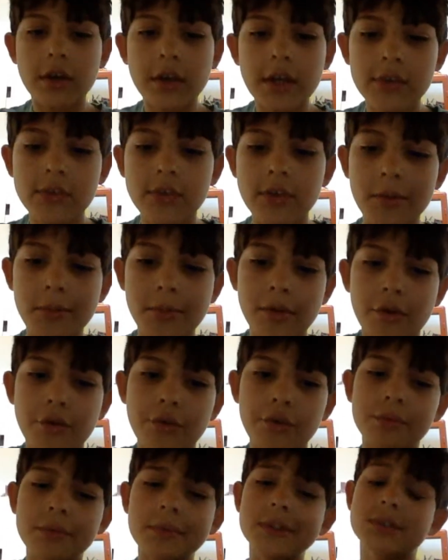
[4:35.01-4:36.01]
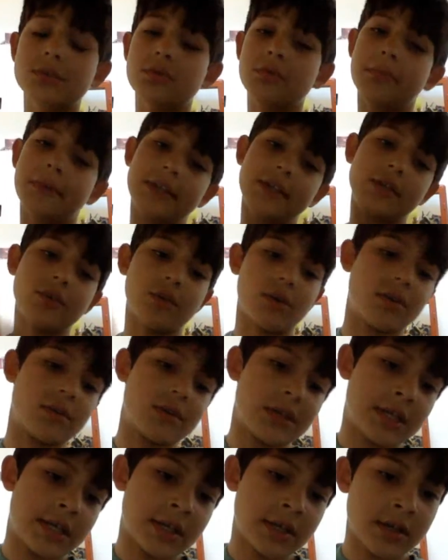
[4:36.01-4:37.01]
next upload, which will be
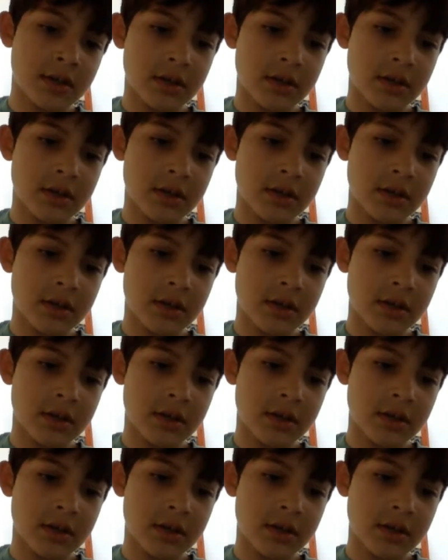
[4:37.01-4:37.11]
shortly.